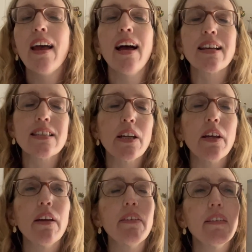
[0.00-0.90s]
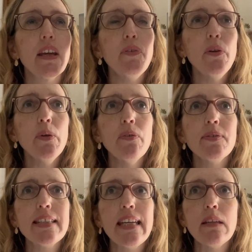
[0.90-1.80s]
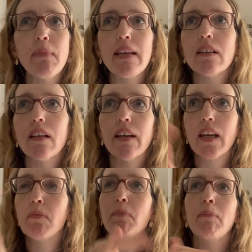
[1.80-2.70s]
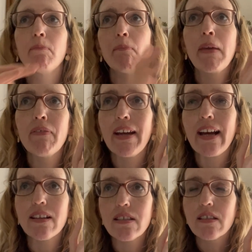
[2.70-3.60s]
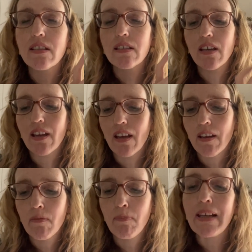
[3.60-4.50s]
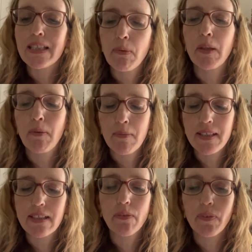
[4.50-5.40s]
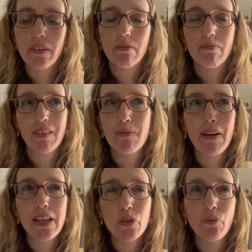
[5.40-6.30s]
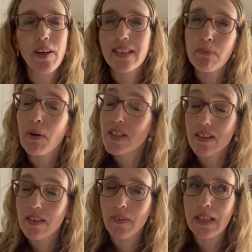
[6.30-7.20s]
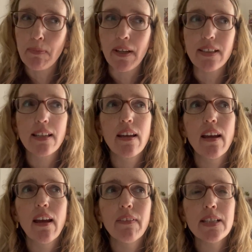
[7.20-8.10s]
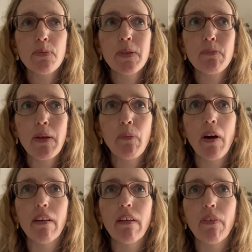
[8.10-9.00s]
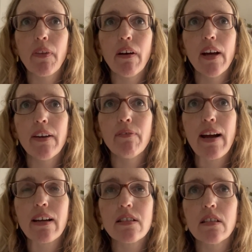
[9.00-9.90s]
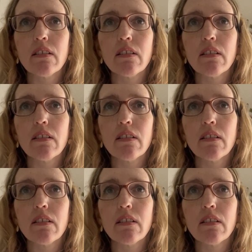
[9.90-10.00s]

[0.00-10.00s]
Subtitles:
And so if you would have seen me react to, based upon the premises of my initial first impressions of these books, this would be one that I ranked,